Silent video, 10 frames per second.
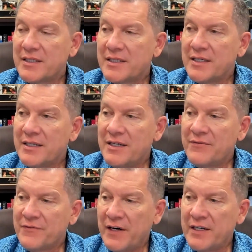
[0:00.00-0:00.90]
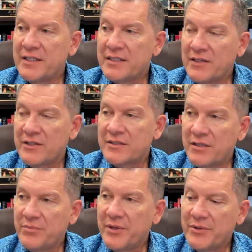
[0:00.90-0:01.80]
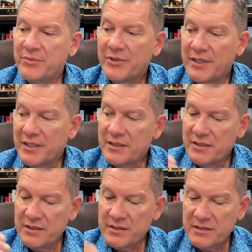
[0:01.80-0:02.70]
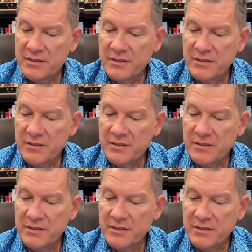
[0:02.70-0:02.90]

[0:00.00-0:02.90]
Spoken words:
And it finally dawned on me one morning. I used